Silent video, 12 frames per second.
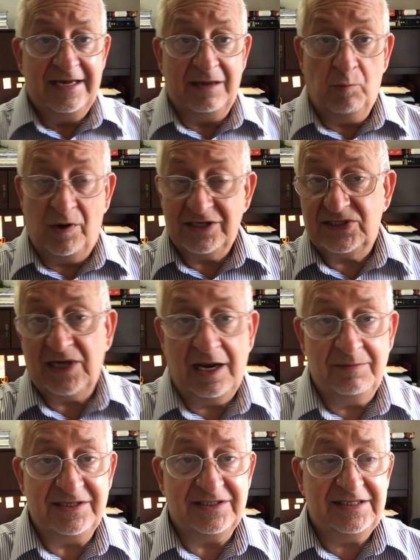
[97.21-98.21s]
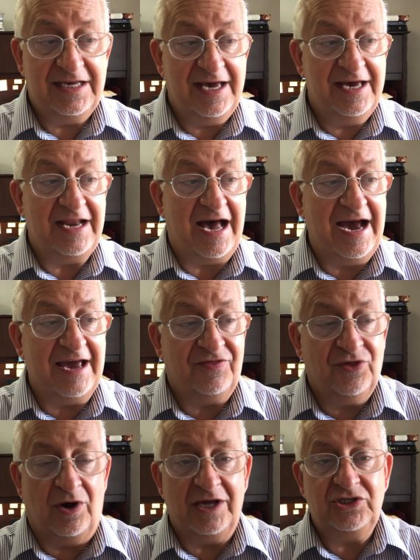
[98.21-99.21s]
and what Solomon said, I
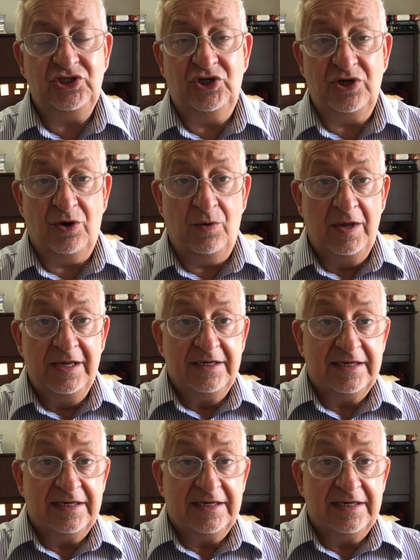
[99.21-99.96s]
thought, you know,